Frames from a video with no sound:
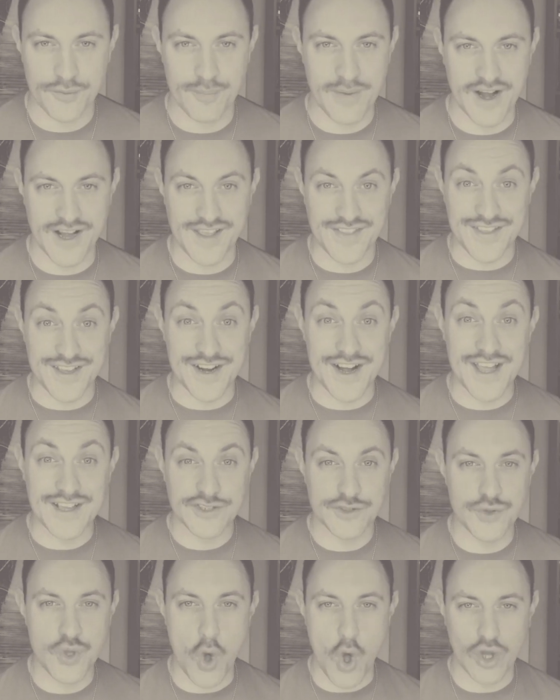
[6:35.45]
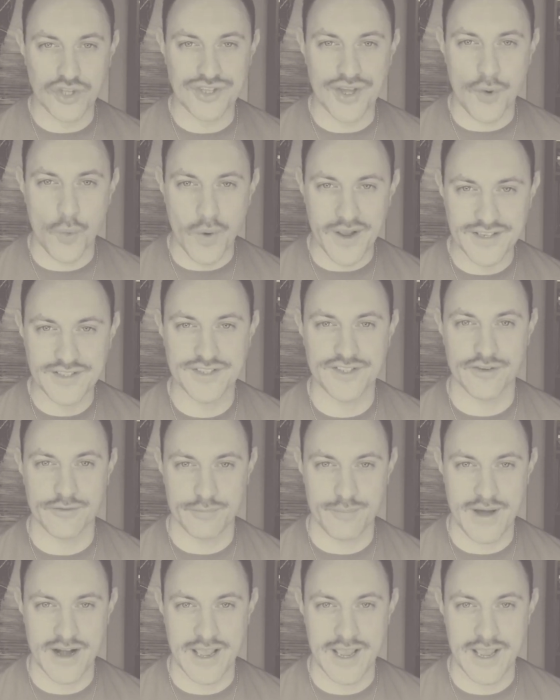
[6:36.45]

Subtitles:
There is not a waste of money.